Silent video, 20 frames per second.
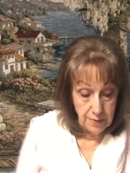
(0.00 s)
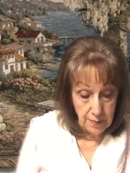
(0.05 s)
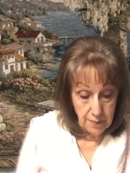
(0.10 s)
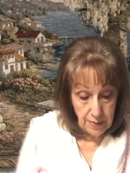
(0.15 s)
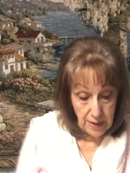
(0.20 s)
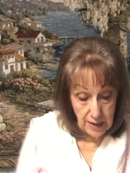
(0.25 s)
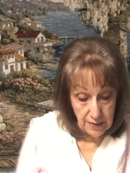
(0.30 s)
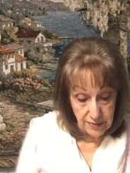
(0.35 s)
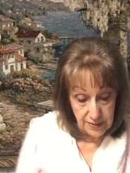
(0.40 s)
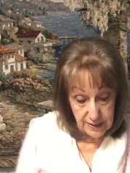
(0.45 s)

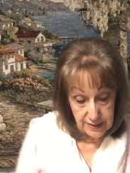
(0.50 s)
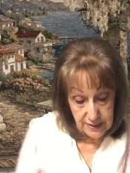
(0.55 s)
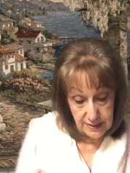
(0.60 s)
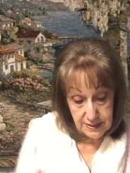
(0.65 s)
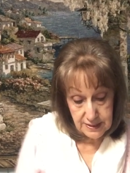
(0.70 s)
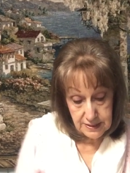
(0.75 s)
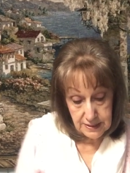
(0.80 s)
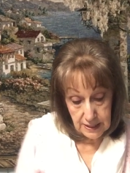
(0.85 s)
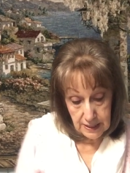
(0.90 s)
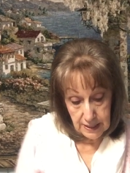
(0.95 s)
about
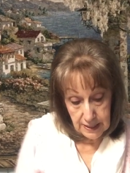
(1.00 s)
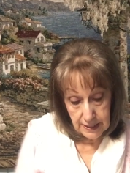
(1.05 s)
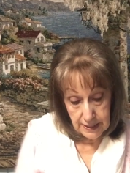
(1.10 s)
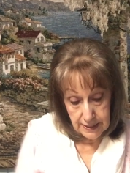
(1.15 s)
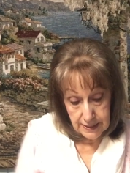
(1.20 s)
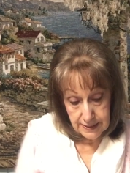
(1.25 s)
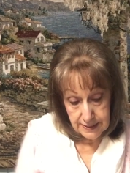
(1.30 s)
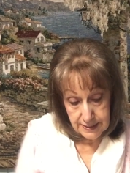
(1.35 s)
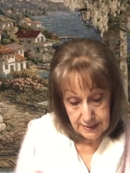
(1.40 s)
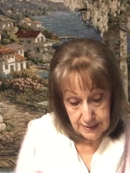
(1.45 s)
this, and
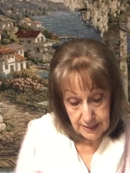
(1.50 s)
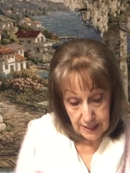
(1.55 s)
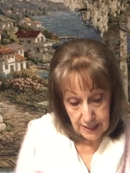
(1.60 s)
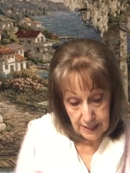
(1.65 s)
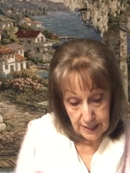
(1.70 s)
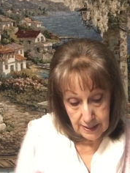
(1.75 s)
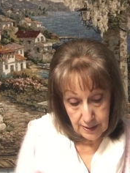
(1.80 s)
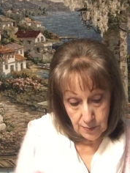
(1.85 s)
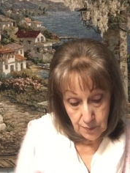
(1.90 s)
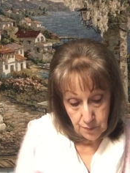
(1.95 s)
he
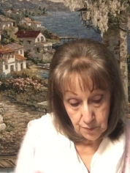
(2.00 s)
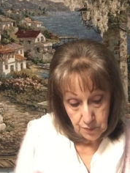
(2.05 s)
said,